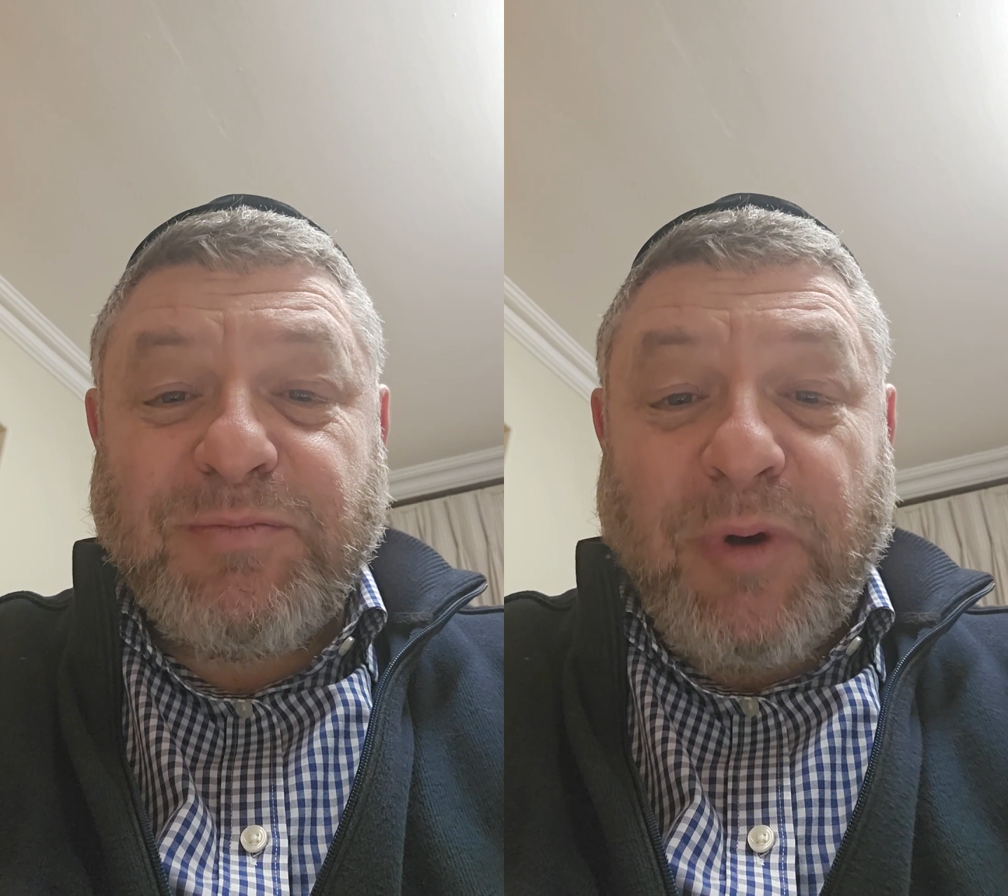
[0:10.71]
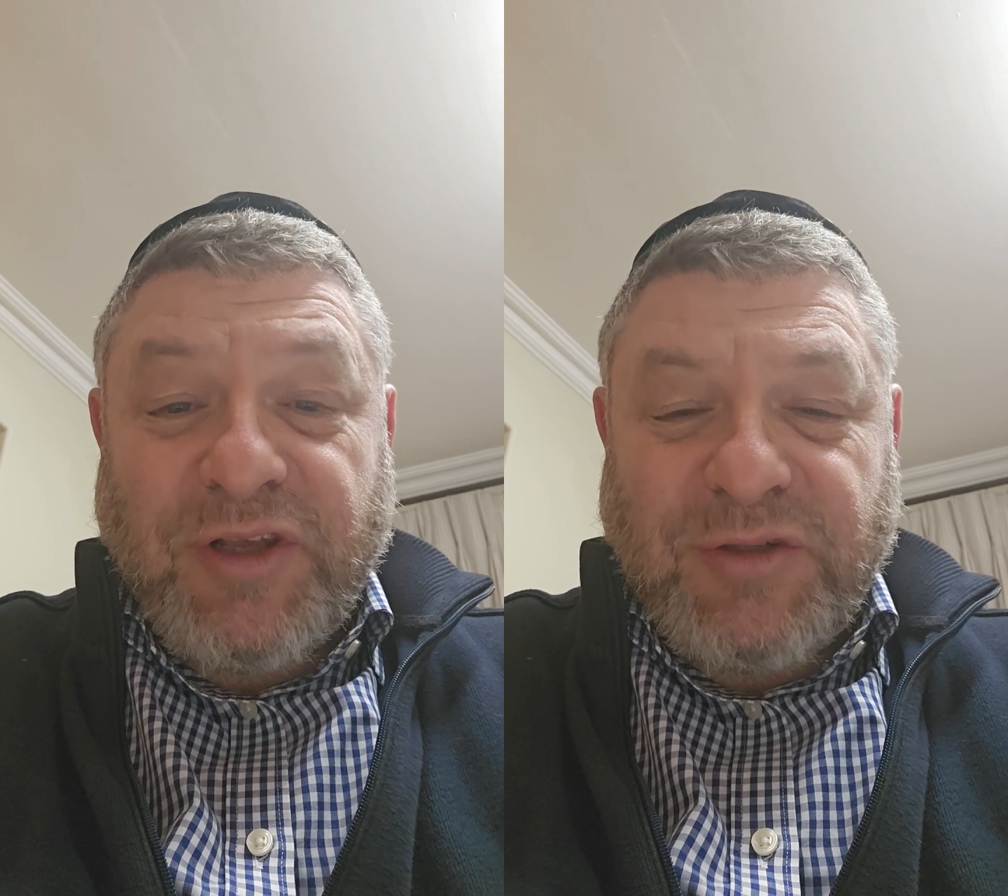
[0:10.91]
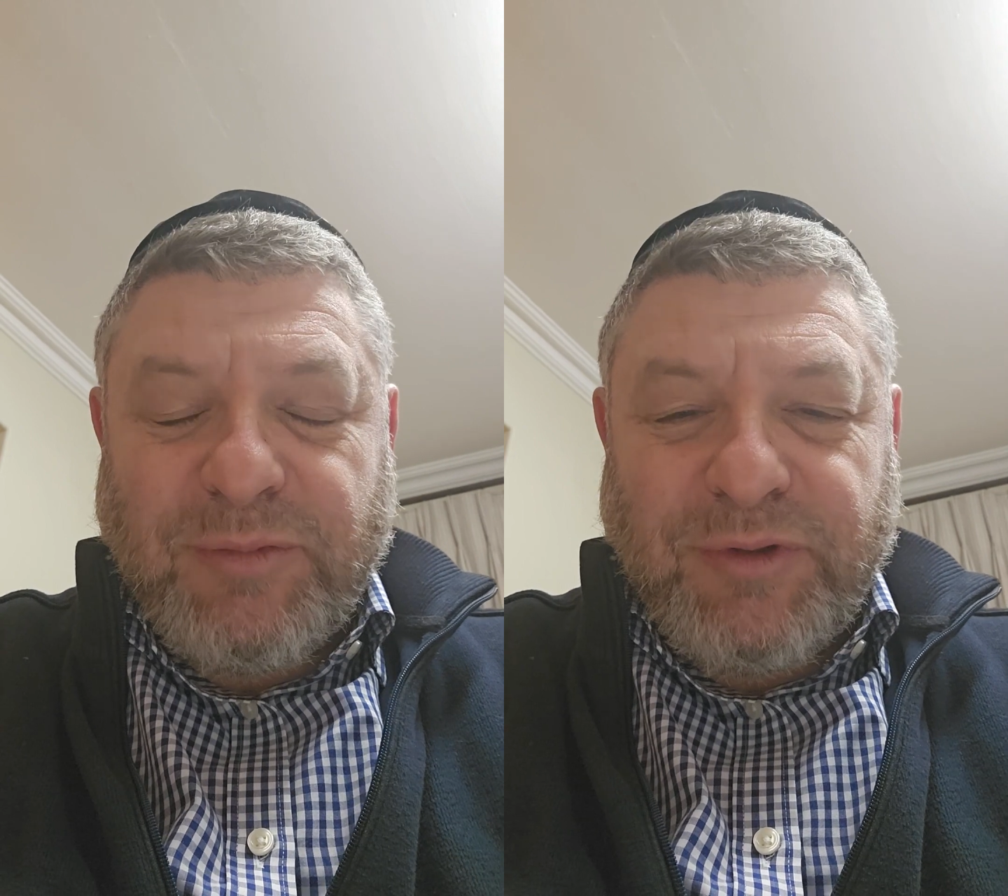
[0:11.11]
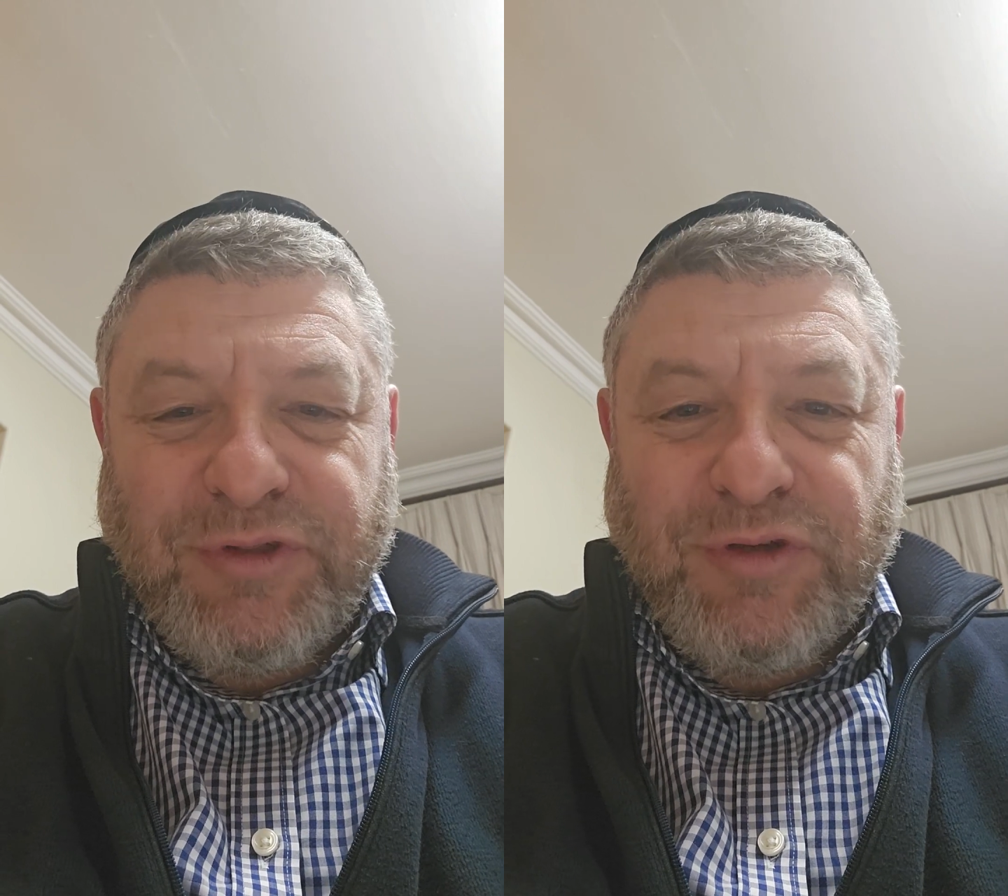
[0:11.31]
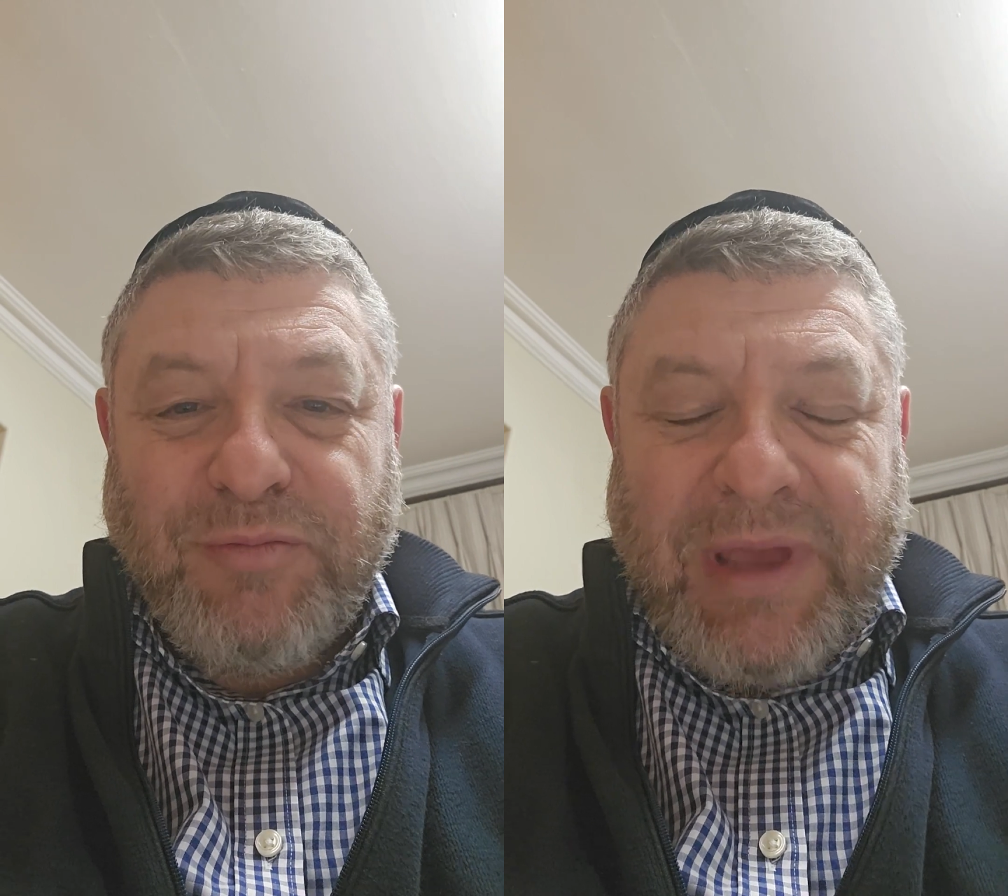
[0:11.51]
possible
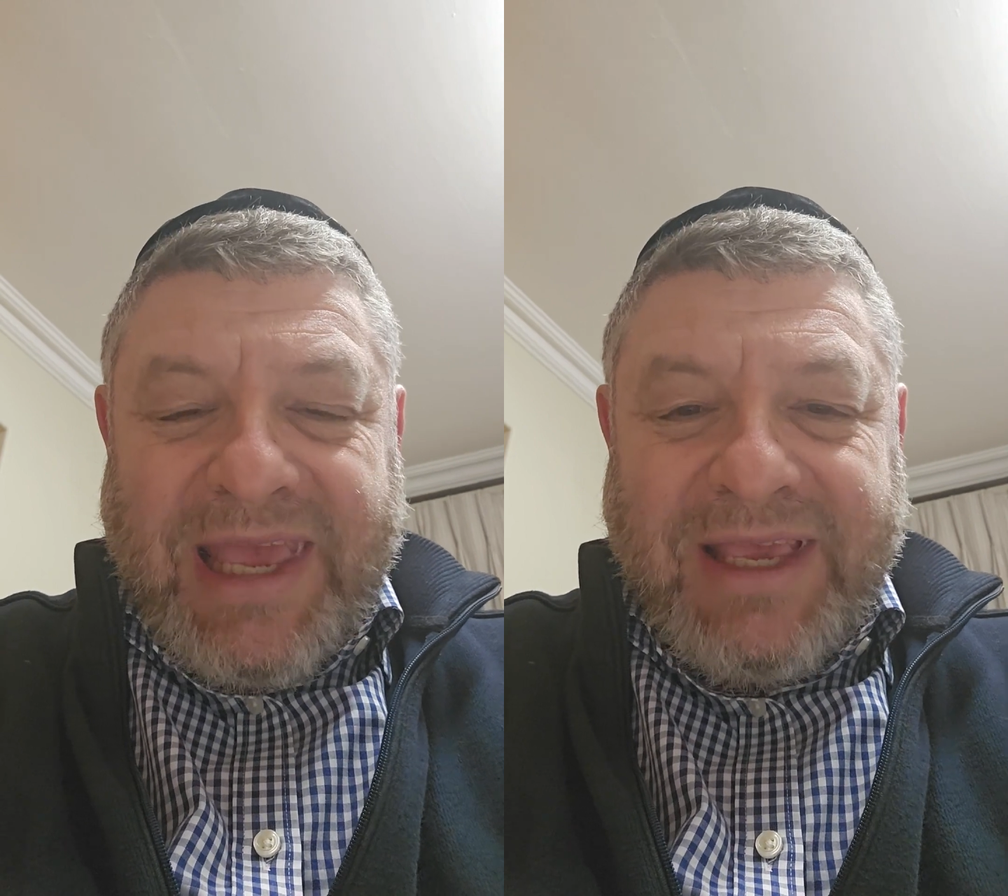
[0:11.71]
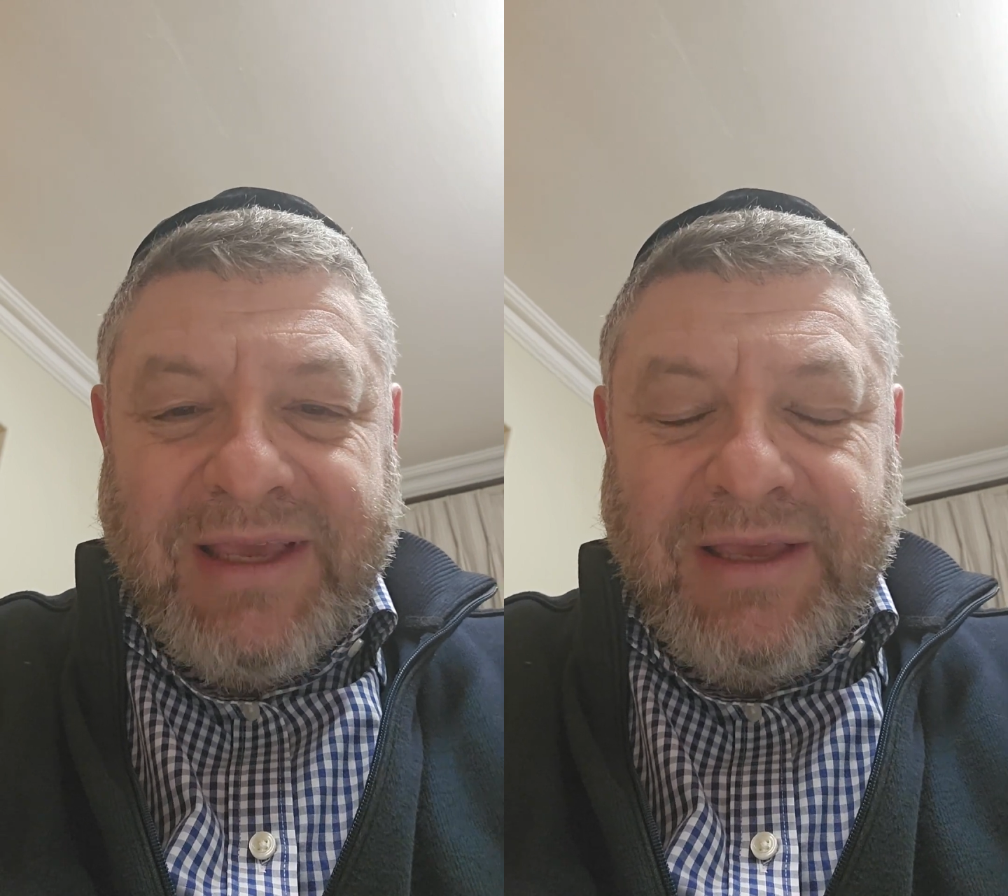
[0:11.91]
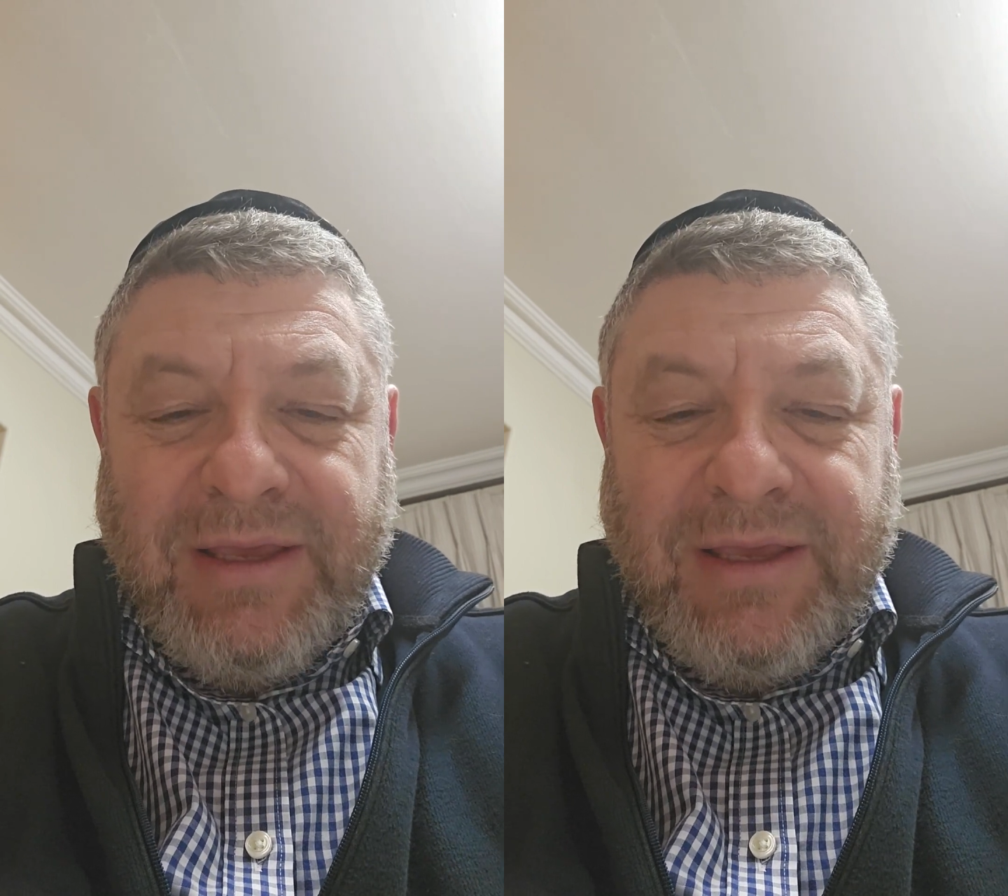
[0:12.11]
to make